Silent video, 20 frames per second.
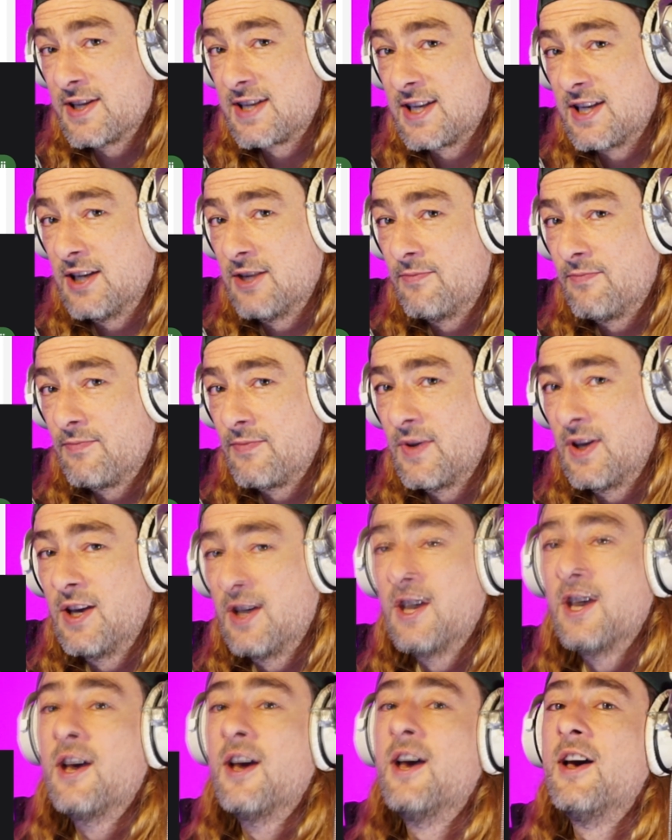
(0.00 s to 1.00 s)
ear.
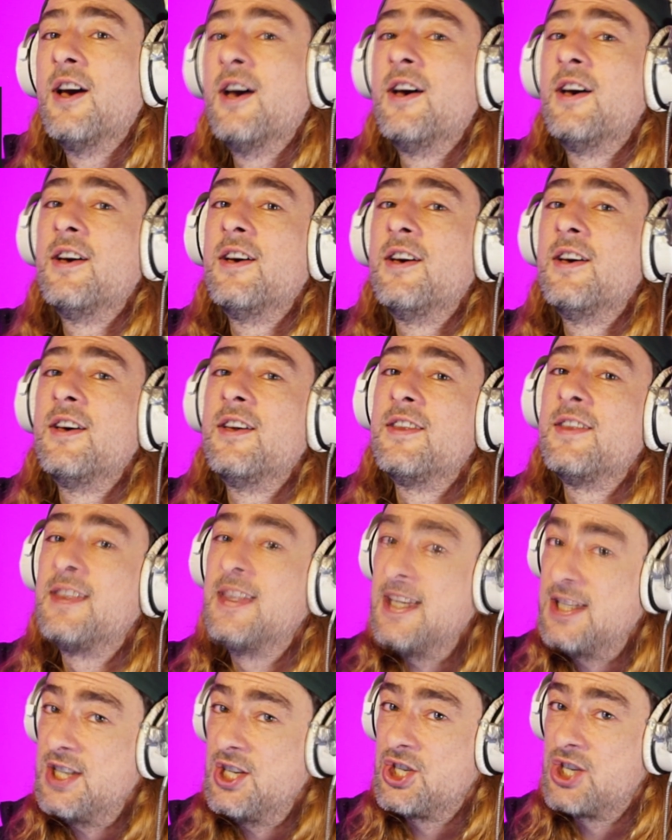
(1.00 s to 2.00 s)

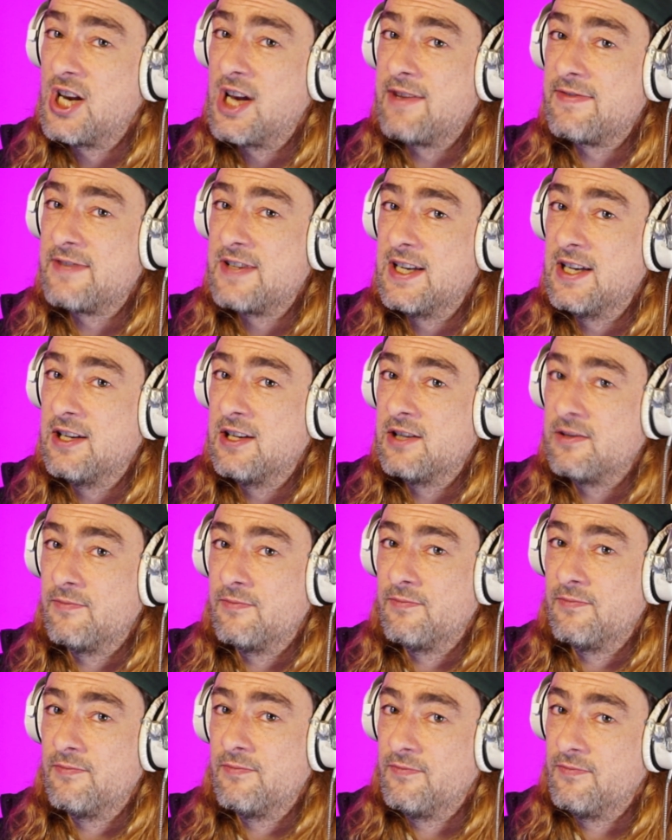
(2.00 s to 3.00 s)
This is your left ear.
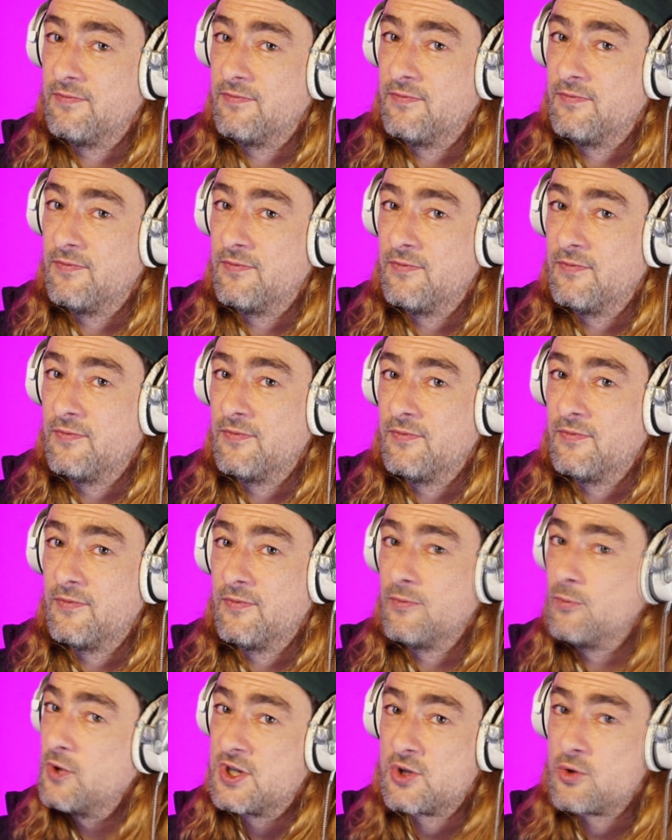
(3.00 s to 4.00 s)

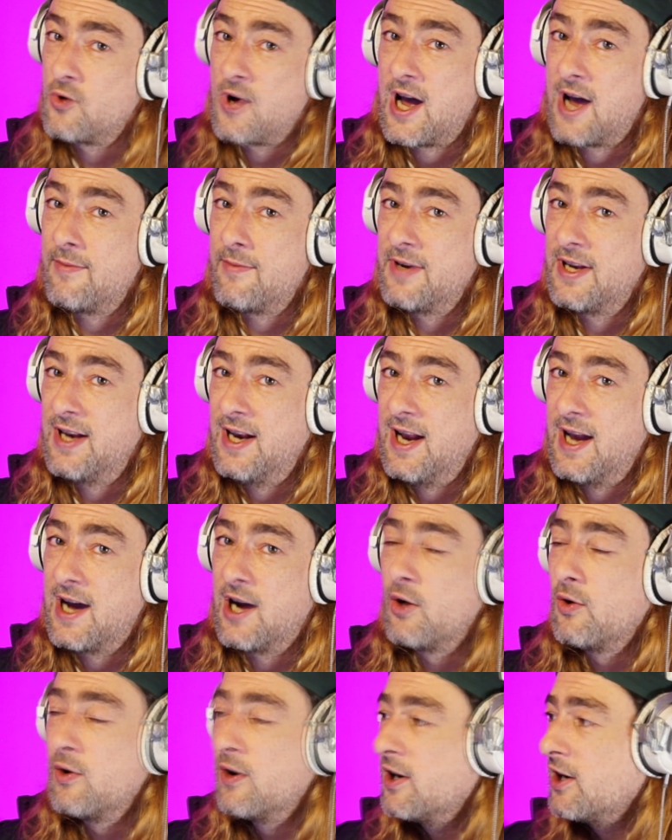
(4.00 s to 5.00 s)
It's all happening now.
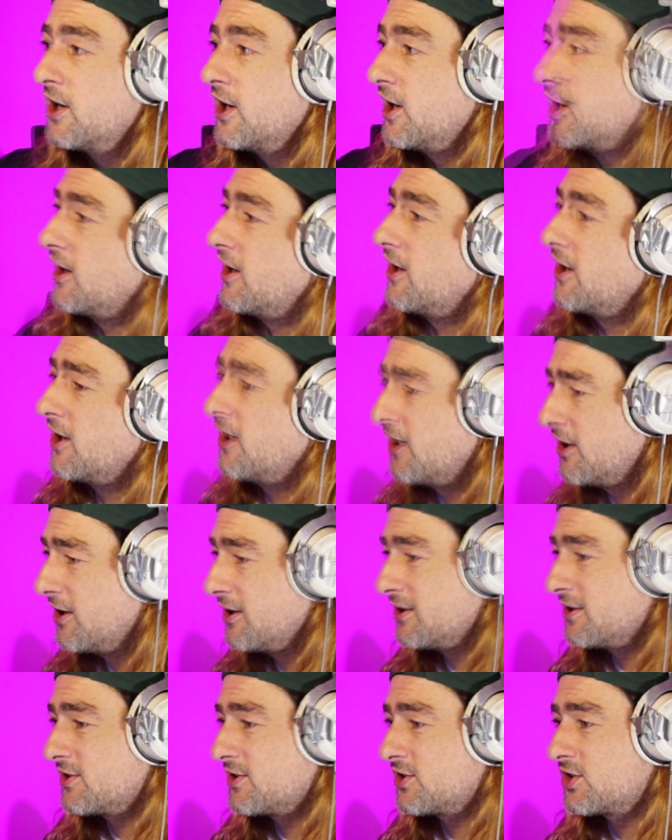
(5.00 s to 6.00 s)

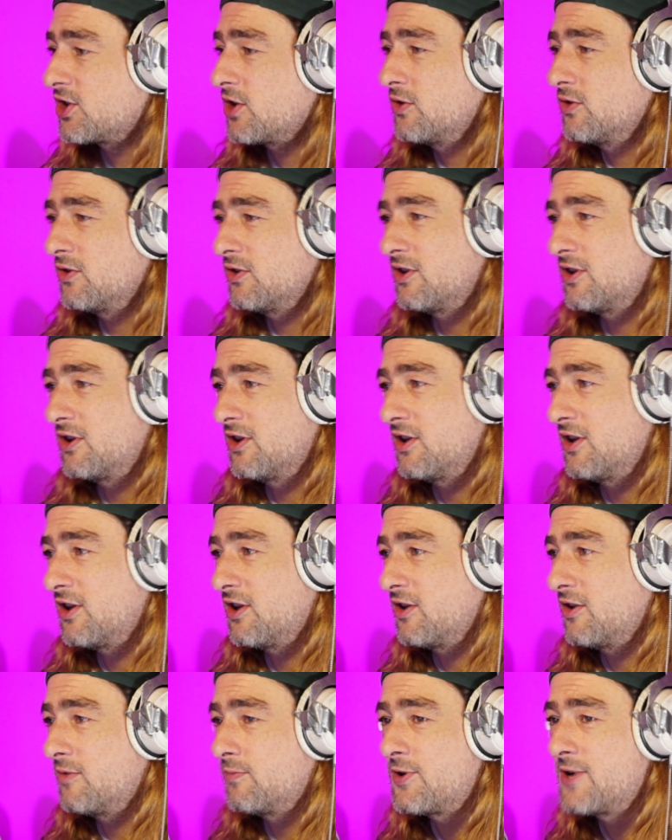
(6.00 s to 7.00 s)
So
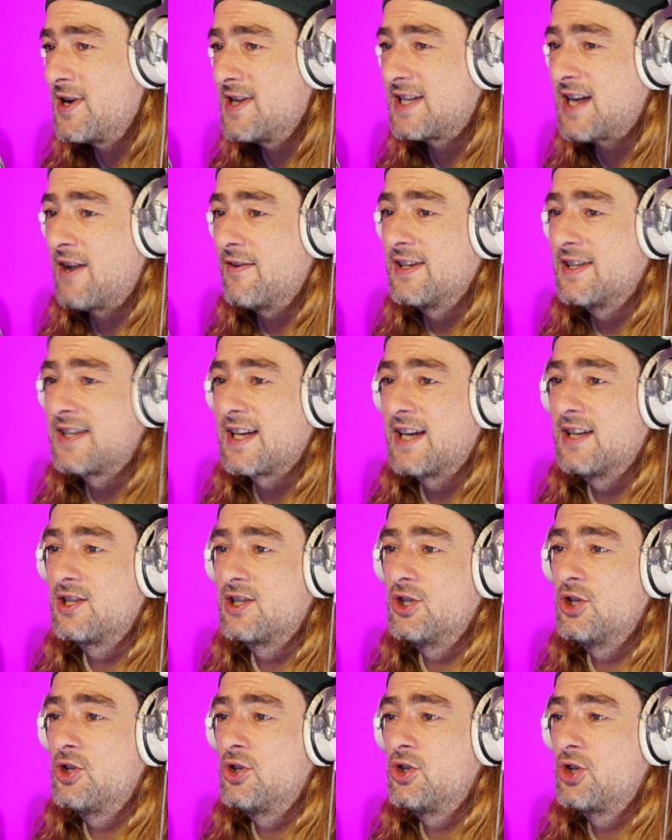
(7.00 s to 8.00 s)
Prince Harry said you
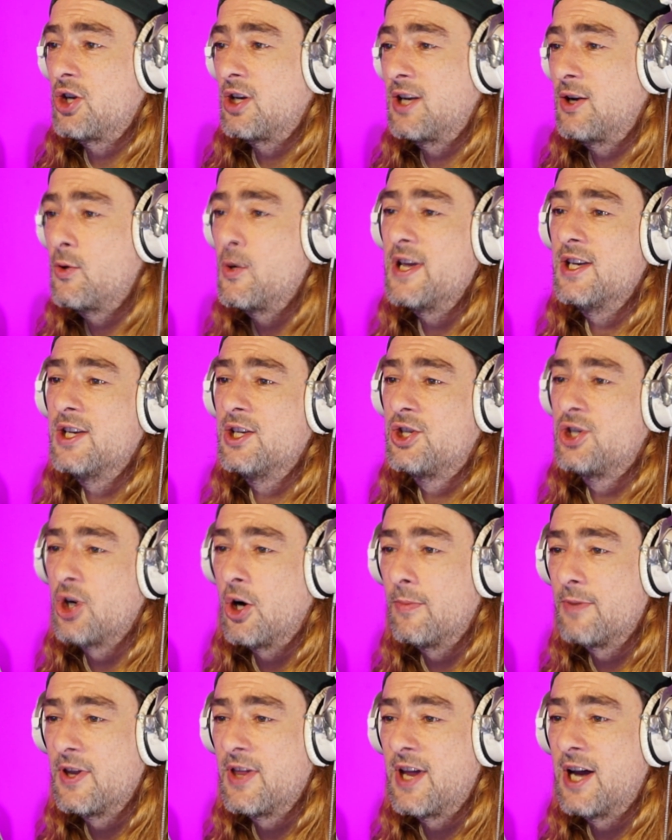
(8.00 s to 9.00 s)
should quit your job
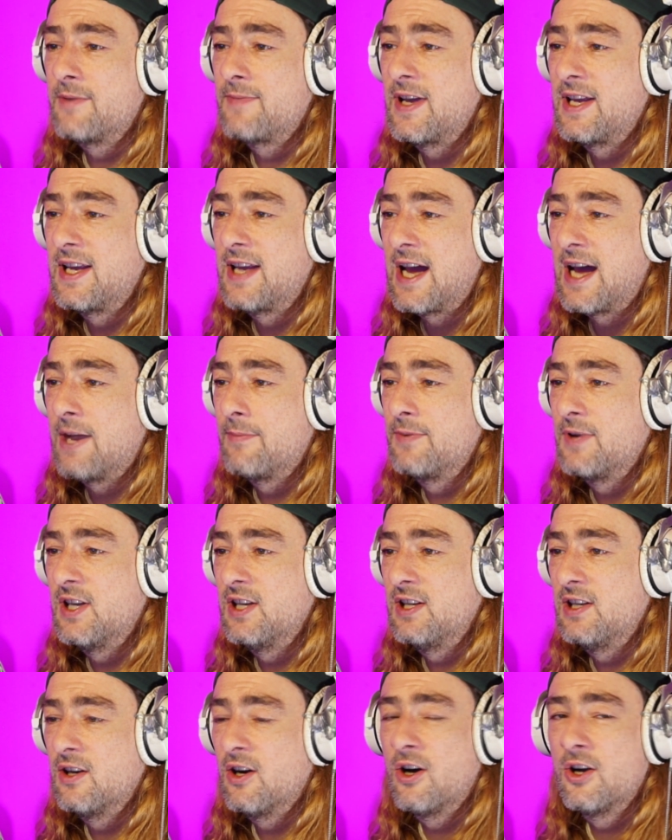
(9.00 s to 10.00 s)
and that would make you
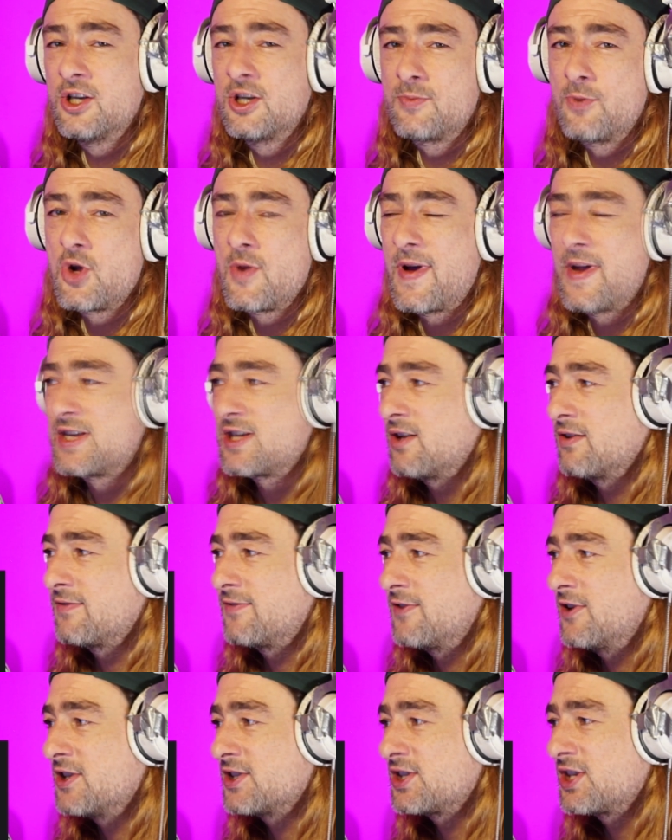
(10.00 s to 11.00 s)
happy. You should put your mental health
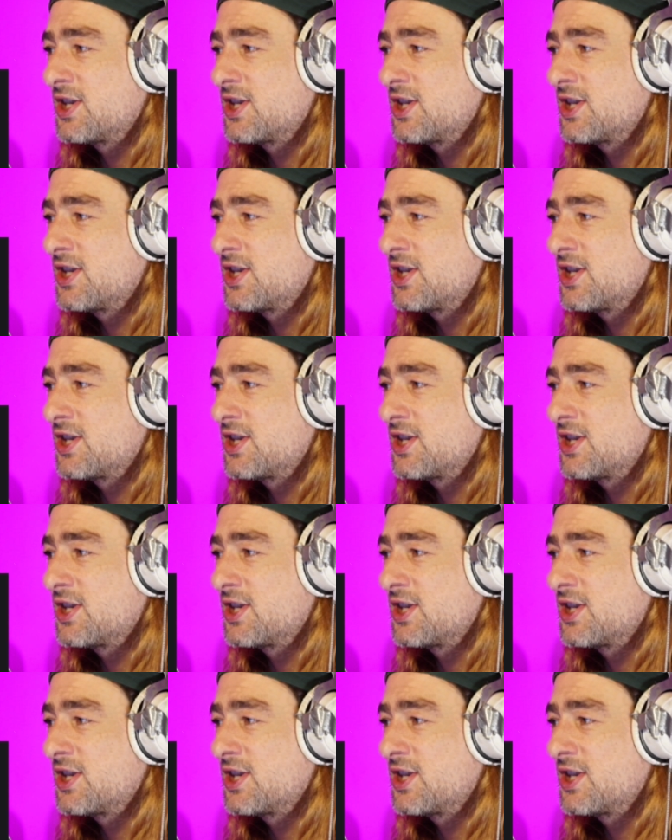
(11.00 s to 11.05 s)
first.